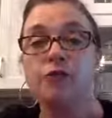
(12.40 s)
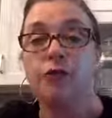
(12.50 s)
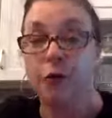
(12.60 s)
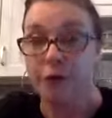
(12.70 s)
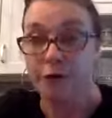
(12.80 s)

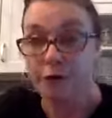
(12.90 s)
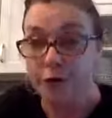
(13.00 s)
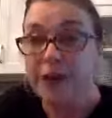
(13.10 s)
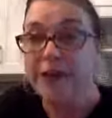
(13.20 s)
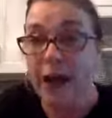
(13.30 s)
for a
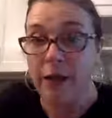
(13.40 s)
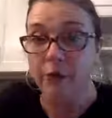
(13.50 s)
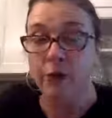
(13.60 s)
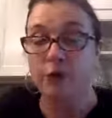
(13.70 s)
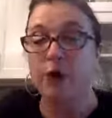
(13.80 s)
free
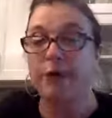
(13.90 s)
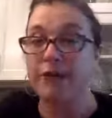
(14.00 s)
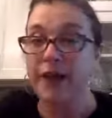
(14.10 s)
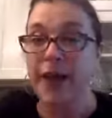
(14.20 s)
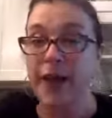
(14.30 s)
download of
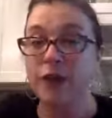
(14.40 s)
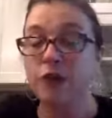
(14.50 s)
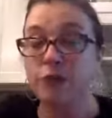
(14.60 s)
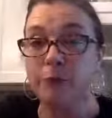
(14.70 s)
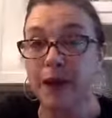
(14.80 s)

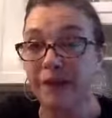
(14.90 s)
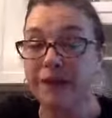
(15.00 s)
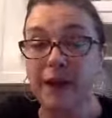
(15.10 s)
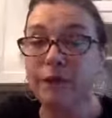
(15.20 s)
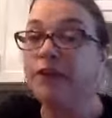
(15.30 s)
10, my
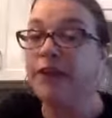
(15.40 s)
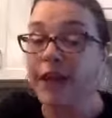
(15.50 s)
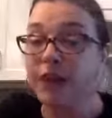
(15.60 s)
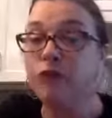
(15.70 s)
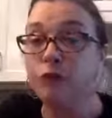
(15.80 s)
Steph's
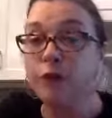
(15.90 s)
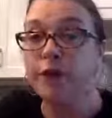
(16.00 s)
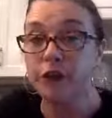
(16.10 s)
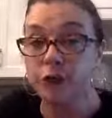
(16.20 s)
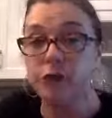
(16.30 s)
10
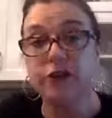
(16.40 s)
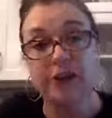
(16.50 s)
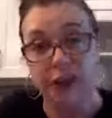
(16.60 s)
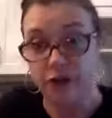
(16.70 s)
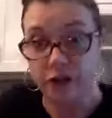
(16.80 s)
groovy do's to
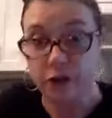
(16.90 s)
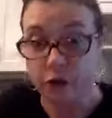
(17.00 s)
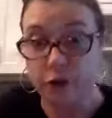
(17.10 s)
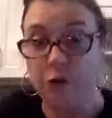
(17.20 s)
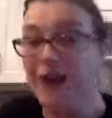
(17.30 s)
get you in the
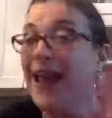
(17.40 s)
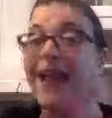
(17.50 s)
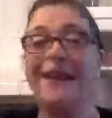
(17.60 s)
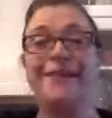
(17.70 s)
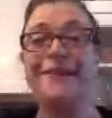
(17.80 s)
groove.
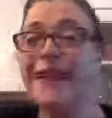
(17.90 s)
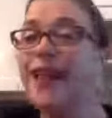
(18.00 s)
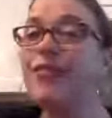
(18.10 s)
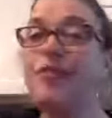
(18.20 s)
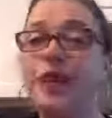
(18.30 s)
And it's
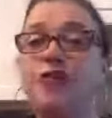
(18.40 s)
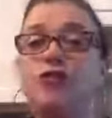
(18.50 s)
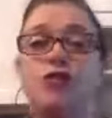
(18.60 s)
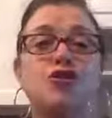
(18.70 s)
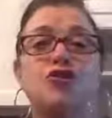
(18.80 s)
10 things
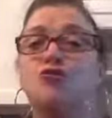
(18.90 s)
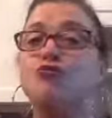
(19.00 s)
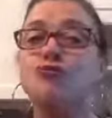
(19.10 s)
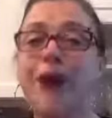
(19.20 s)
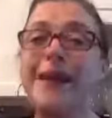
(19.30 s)
you can do
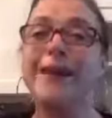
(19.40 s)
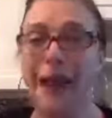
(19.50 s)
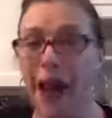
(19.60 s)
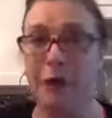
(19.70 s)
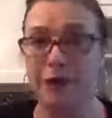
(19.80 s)
right
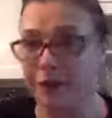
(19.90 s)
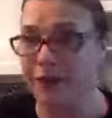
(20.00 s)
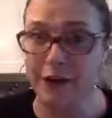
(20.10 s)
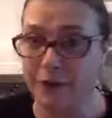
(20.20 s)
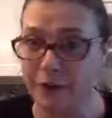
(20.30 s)
now to
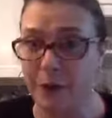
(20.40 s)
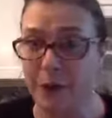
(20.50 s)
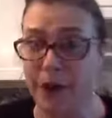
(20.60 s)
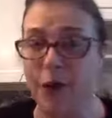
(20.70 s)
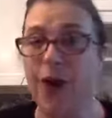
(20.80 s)
start to feel
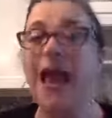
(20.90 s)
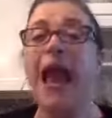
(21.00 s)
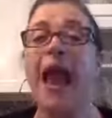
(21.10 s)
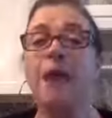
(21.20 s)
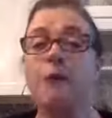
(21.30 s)
better.
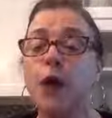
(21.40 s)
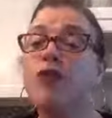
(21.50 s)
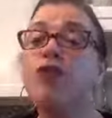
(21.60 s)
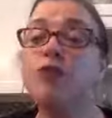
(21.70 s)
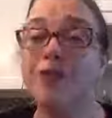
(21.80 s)
And
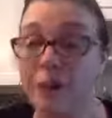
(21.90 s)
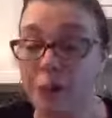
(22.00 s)
when you